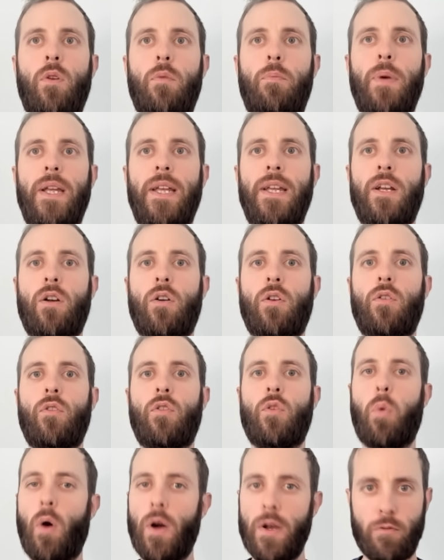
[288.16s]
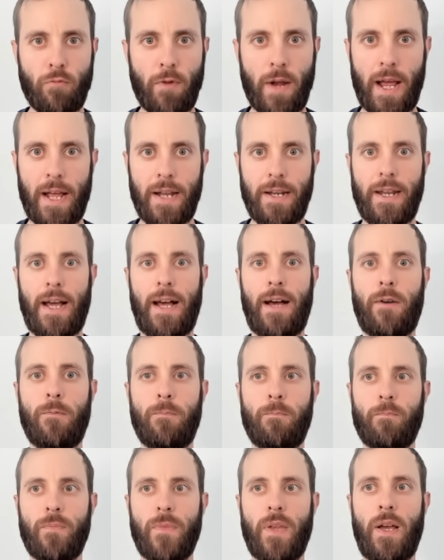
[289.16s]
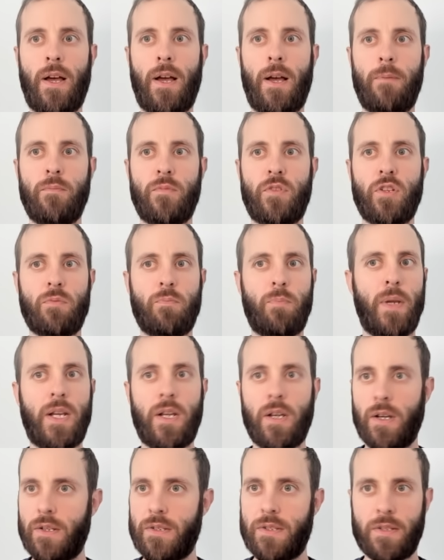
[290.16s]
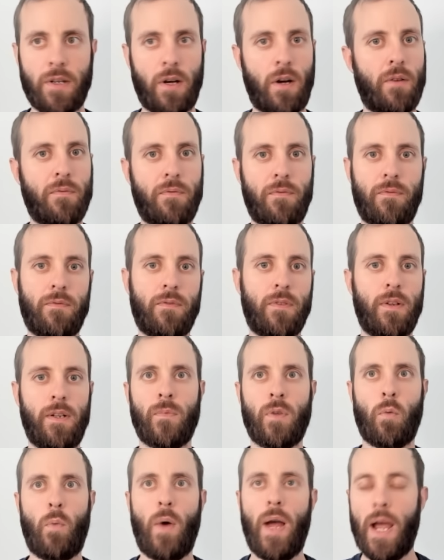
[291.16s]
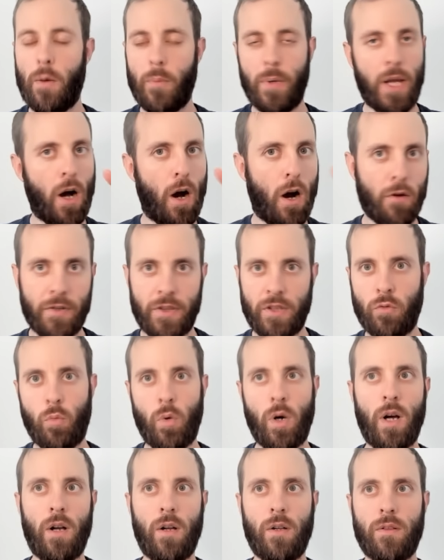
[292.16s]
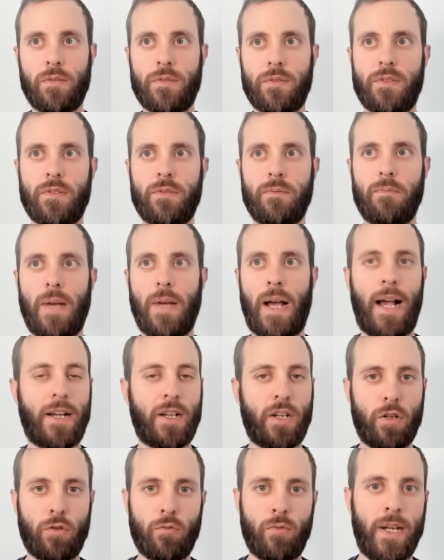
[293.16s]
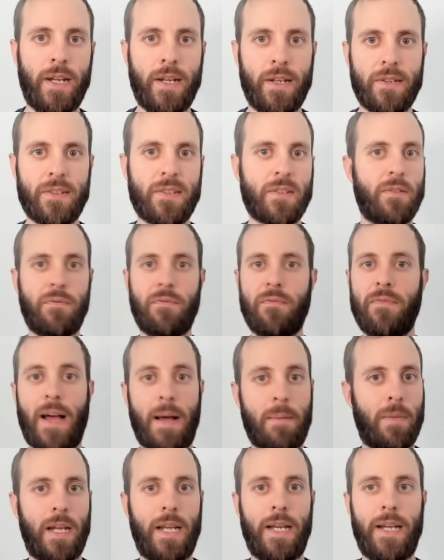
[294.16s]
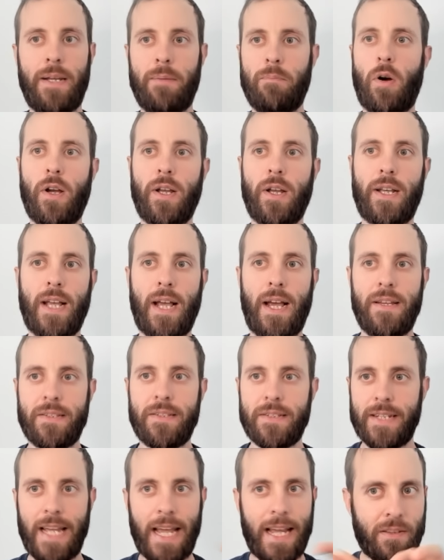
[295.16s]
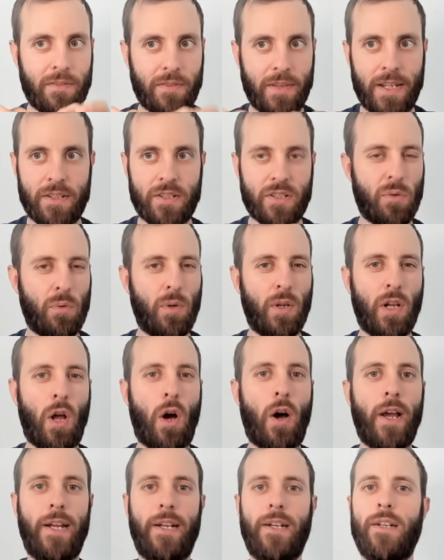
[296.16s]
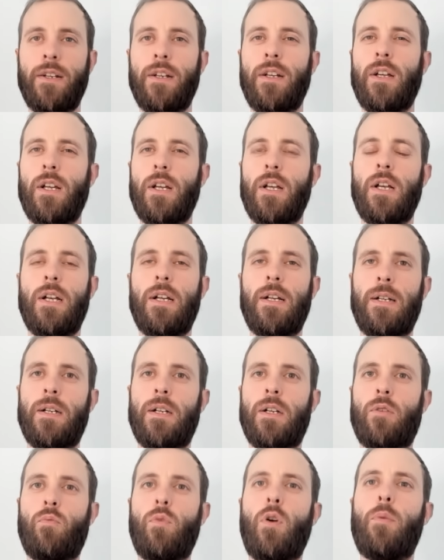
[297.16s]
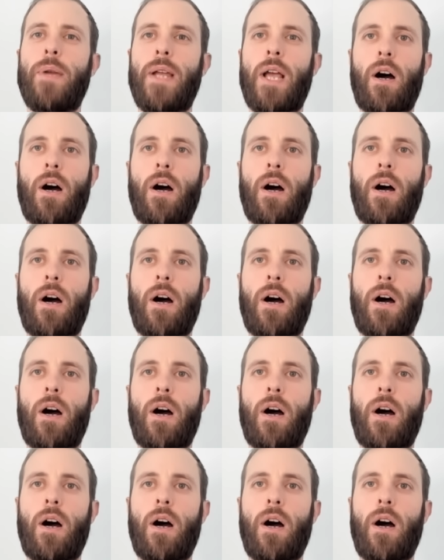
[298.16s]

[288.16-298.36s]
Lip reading: be quite rare now. Just because of where we are in the world, our careers, family in my case, getting things to align will be